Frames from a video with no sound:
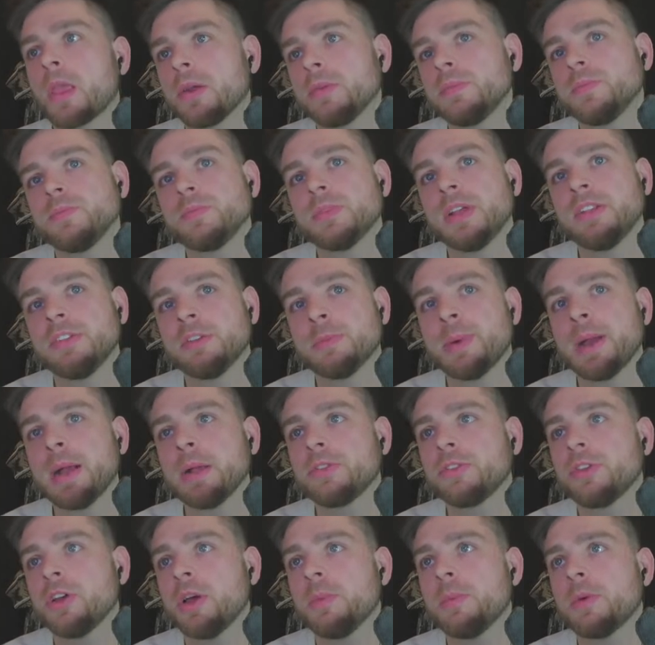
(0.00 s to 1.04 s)
It's about
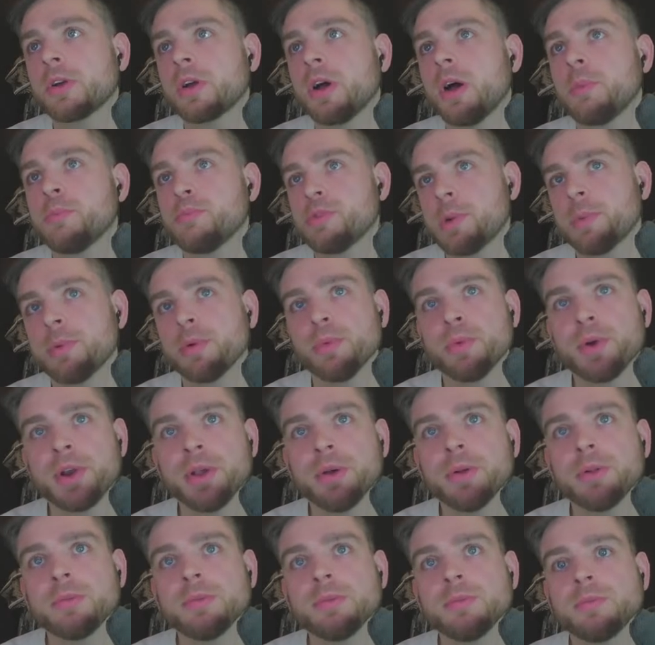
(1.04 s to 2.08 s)
time I got a proper
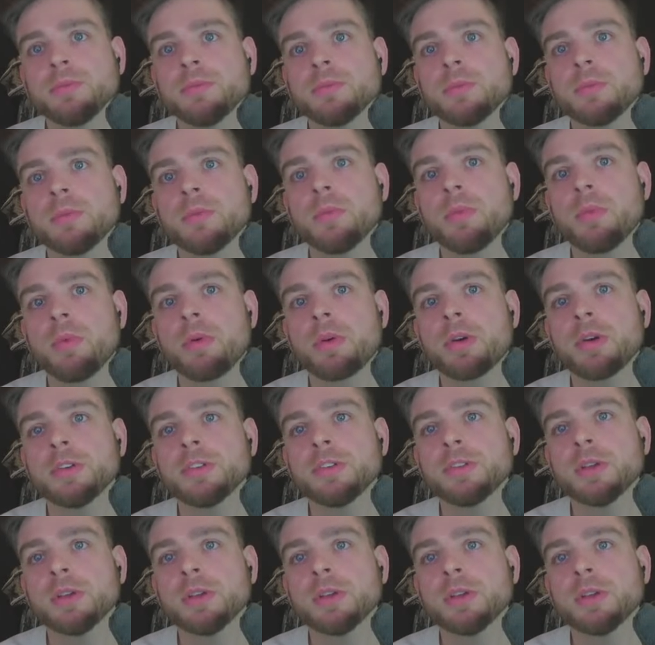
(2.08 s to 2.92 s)
reel, because I've